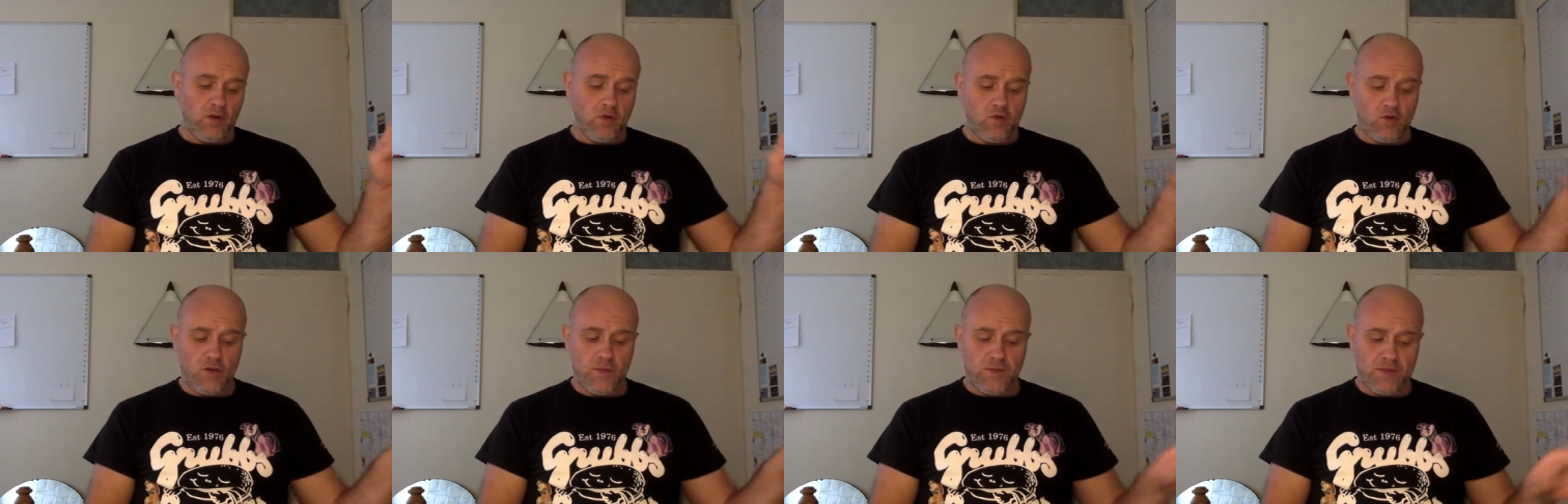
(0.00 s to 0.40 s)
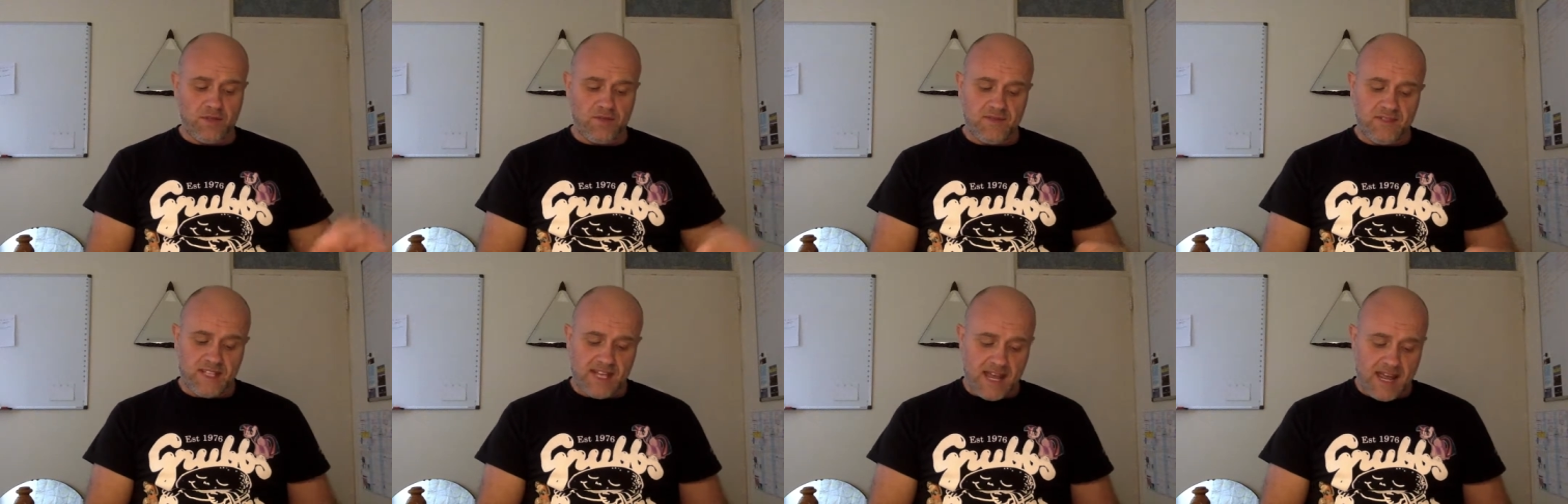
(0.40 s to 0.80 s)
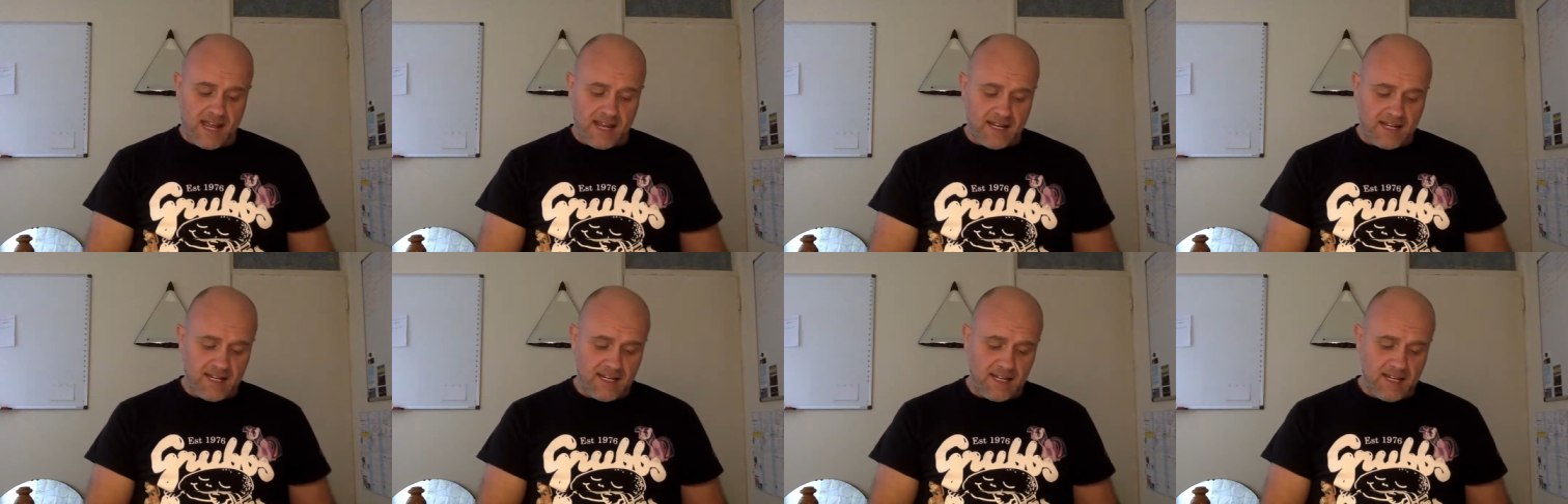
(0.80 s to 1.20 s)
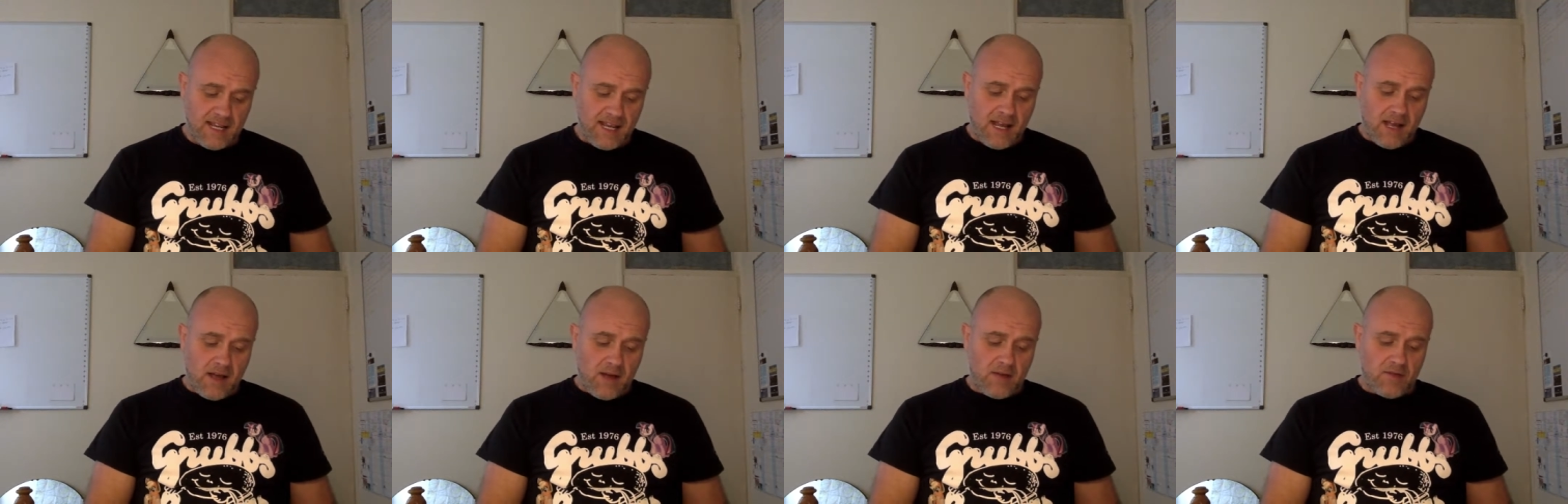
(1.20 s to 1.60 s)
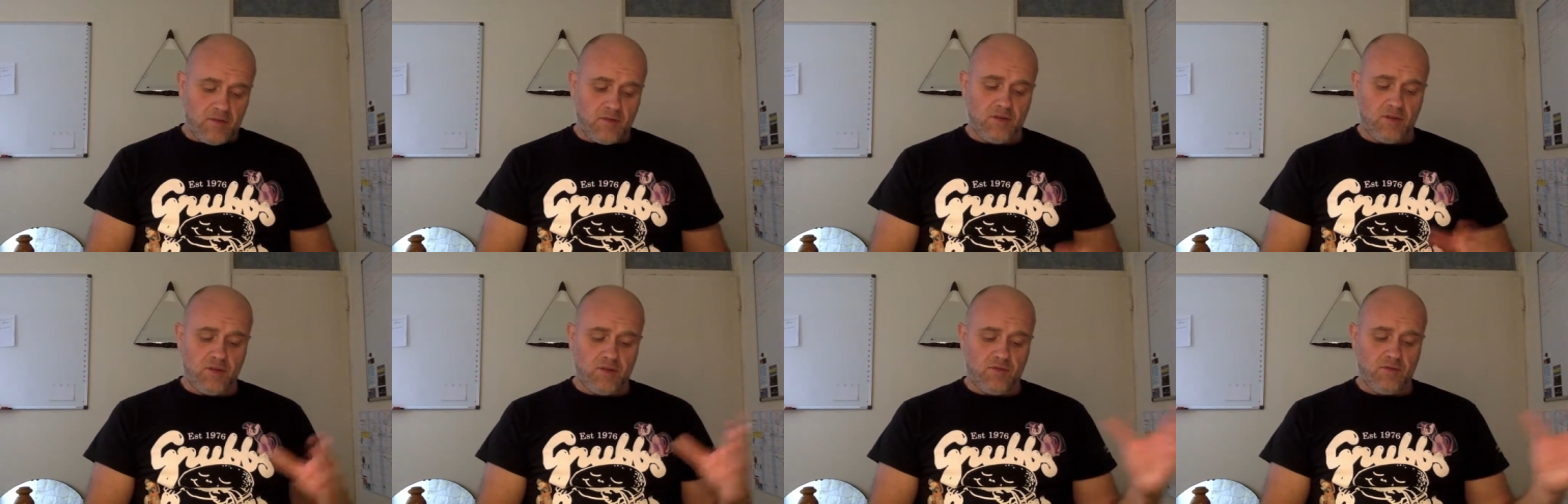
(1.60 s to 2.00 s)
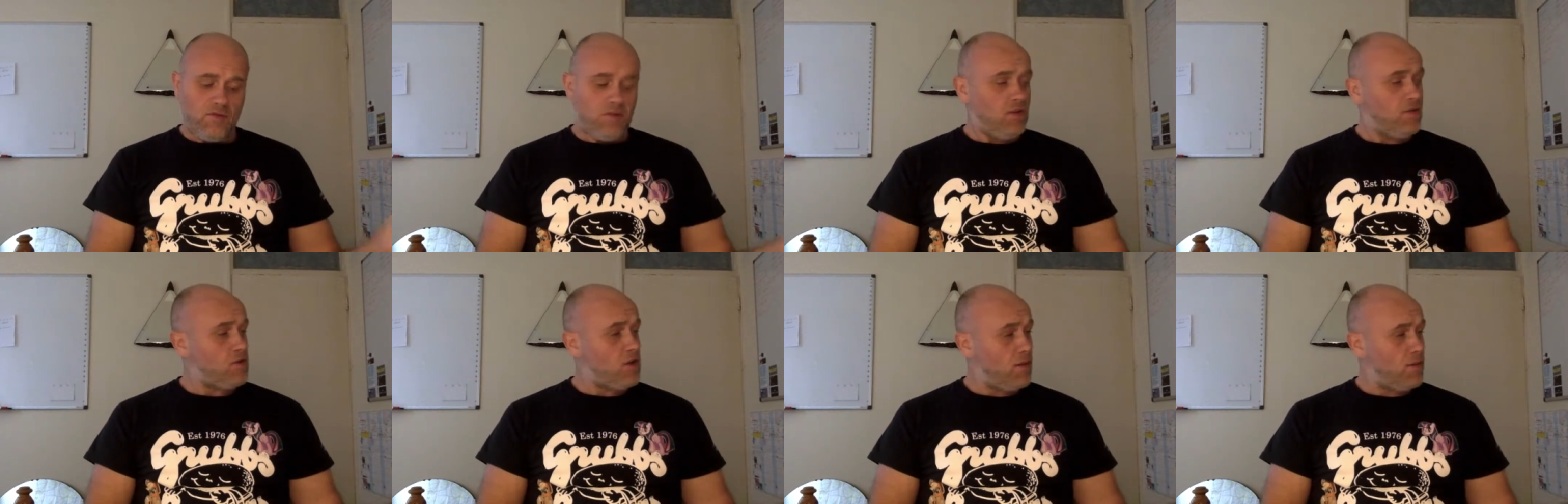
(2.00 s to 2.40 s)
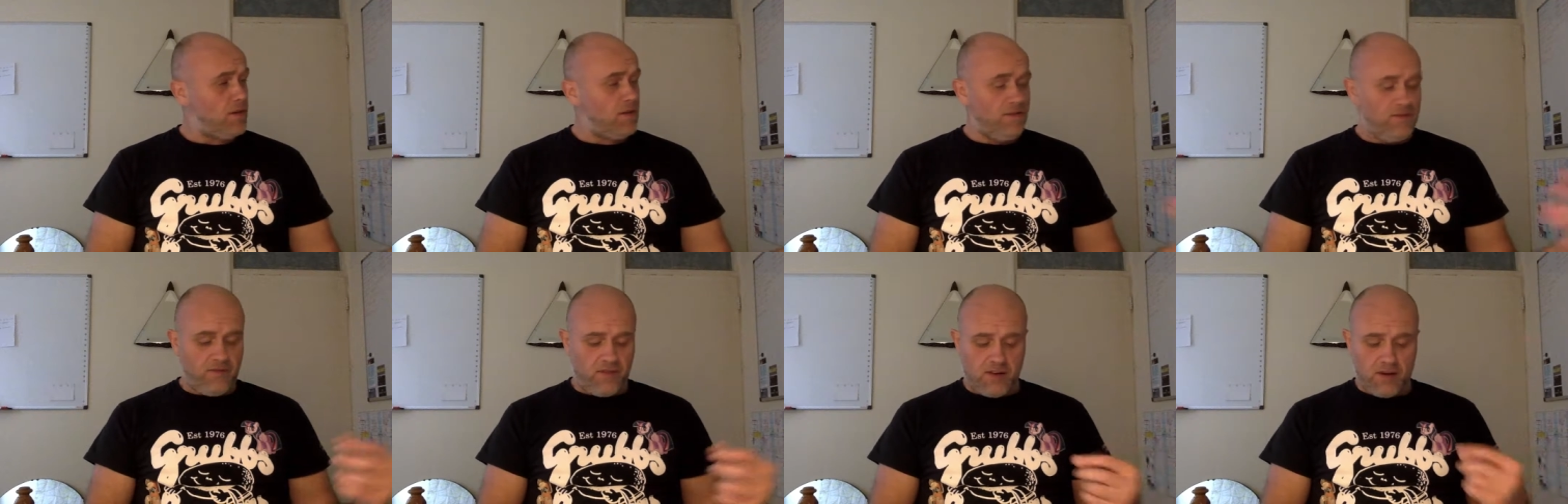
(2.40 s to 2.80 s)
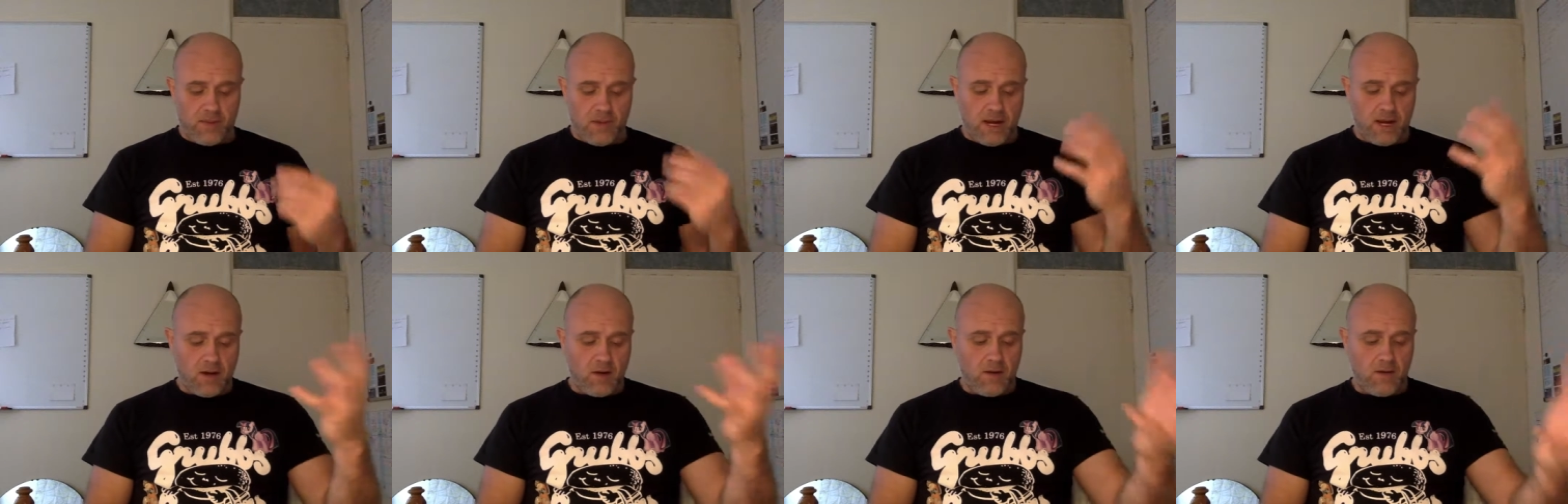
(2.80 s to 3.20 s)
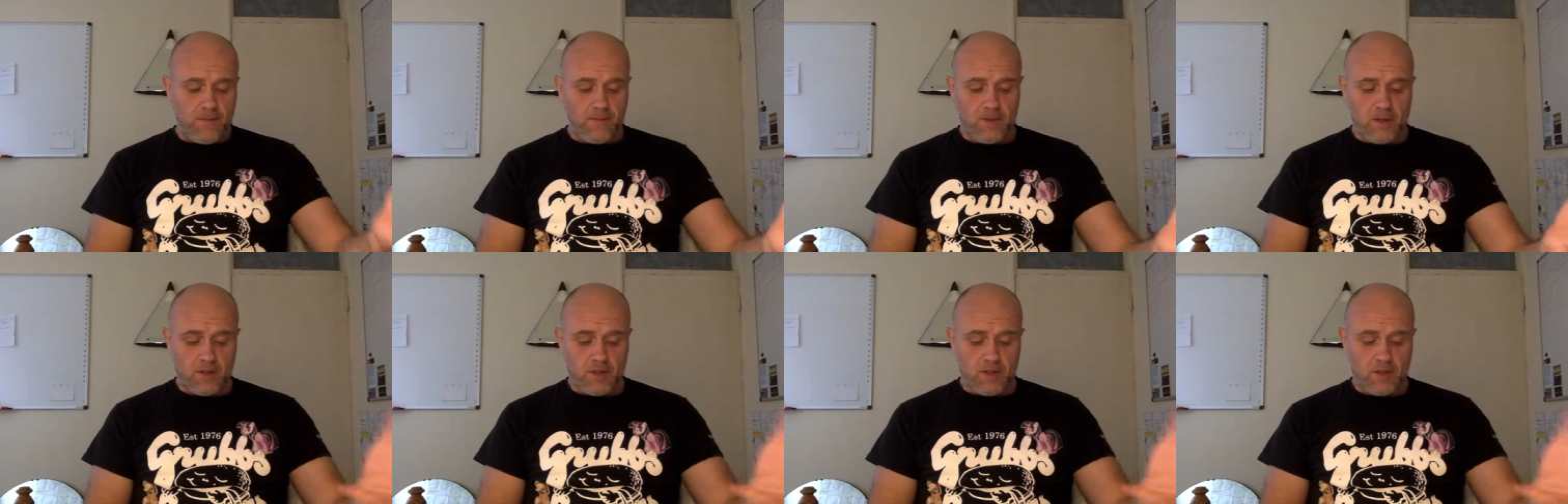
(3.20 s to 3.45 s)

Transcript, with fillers: groups of 10, dominant female,